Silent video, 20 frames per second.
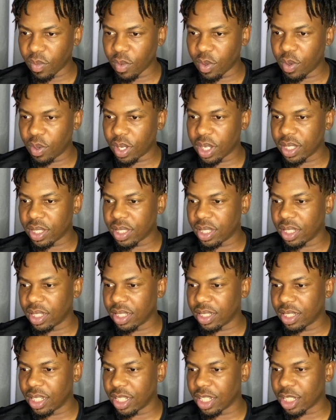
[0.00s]
You can see this
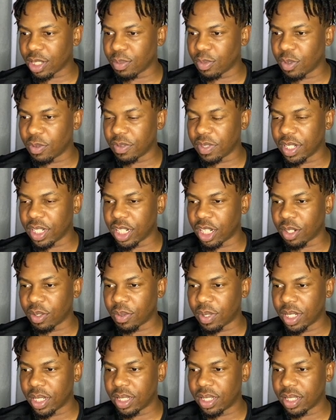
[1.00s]
thing is moving
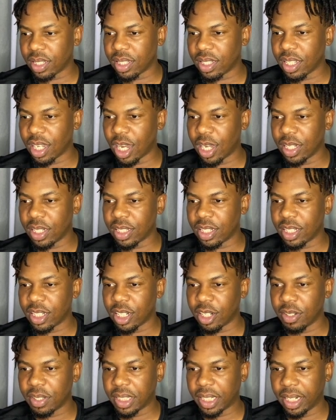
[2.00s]
downwards. It's a
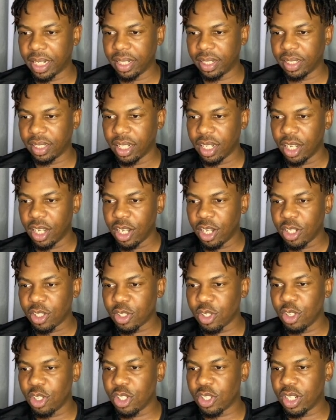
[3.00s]
downtrend.
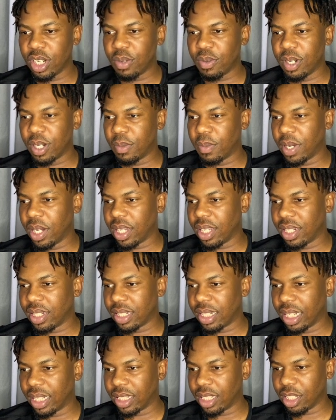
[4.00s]
So usually when the market is
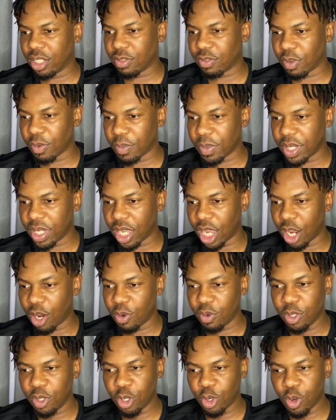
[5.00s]
like this, for me, I
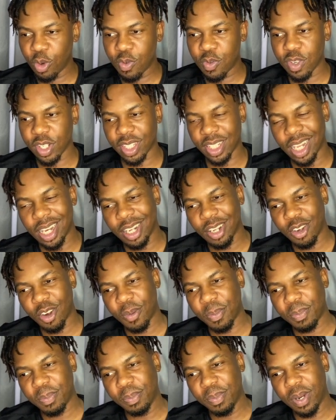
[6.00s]
only look for selling
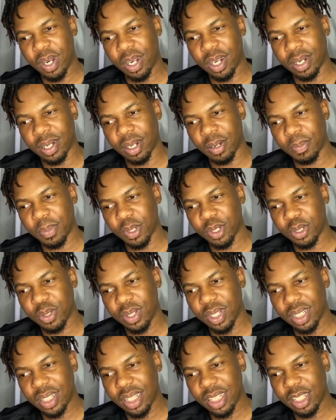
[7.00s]

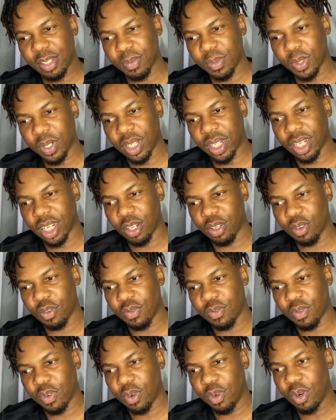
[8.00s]
opportunities more than I look
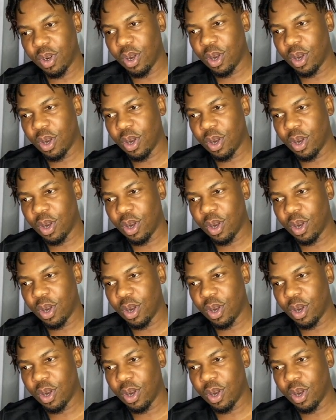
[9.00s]
for